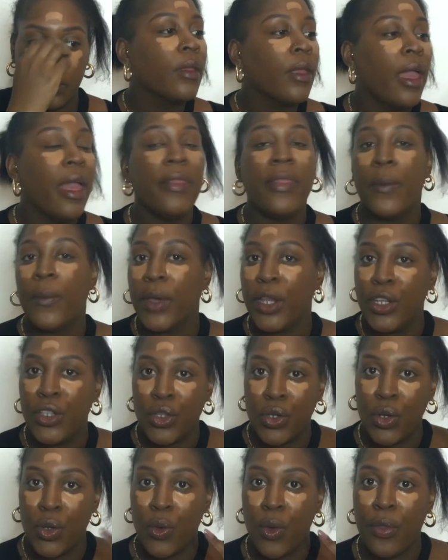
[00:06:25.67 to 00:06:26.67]
And then we're going to
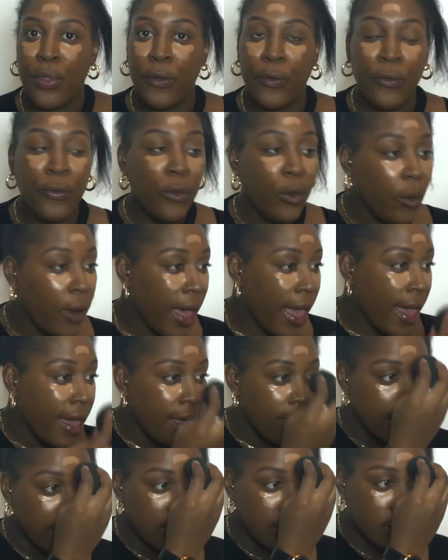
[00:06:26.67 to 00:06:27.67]
do the forehead.